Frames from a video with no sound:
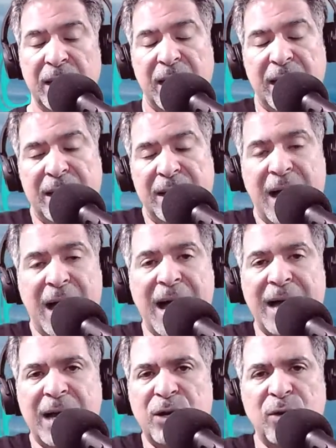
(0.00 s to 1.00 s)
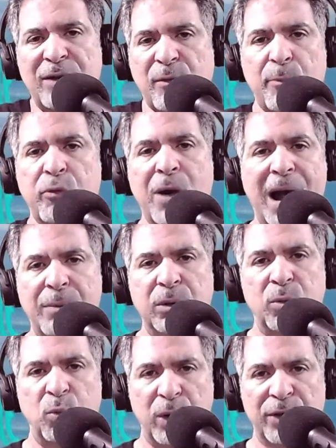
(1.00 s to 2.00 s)
And I don't have a
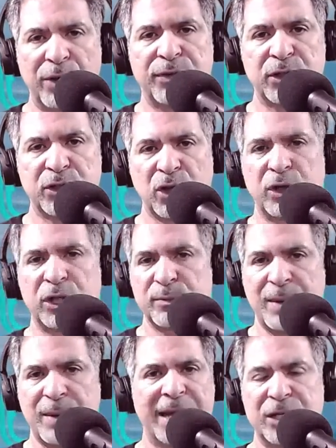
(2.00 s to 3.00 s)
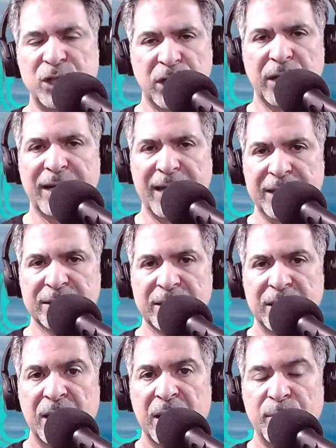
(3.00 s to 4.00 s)
problem with the attorneys managing a case,
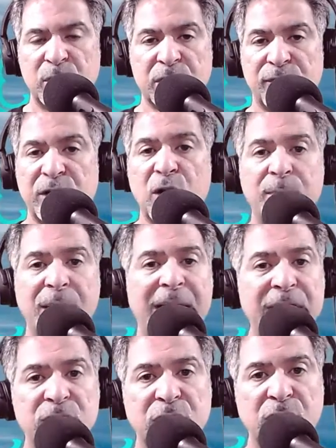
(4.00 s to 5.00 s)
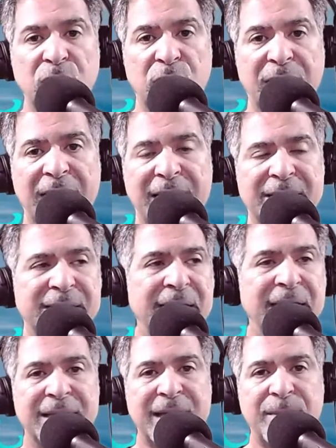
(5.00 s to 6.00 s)
because if they're managing your case,
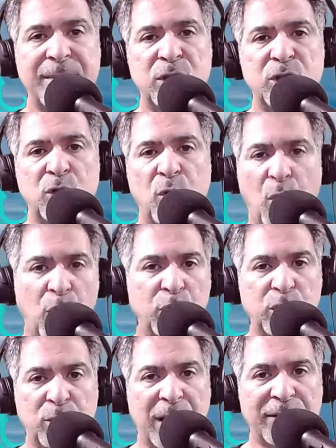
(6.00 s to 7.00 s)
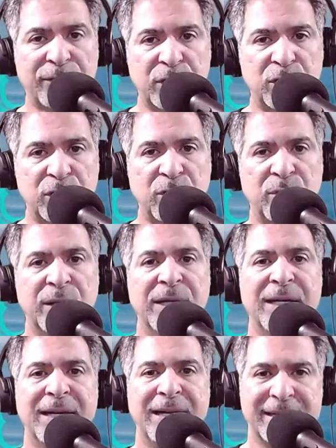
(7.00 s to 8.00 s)
that means all you have to do
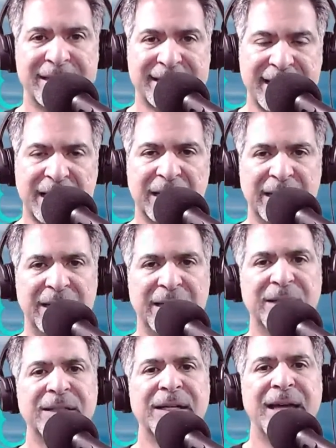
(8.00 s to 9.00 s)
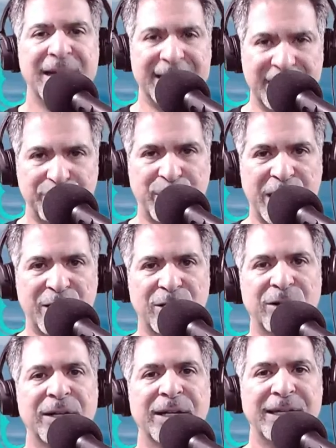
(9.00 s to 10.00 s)
is settle in and get
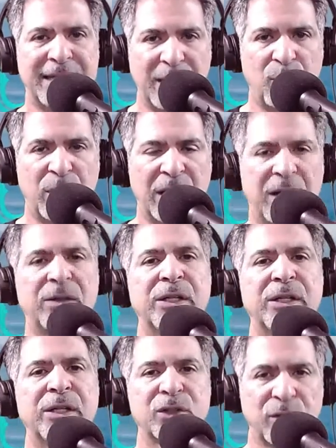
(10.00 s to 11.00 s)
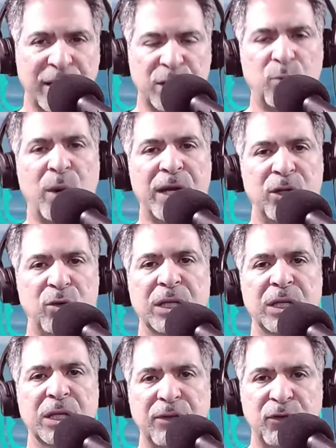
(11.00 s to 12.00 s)
better, get well, so that way you
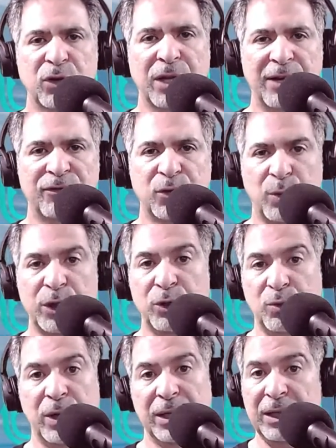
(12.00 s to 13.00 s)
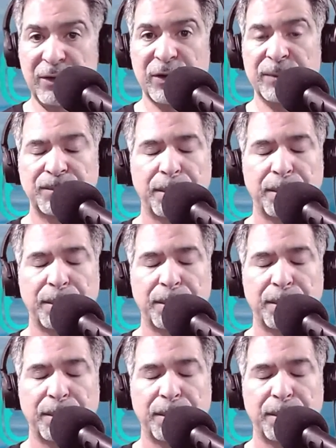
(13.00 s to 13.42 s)
can live your life the way you want to live it.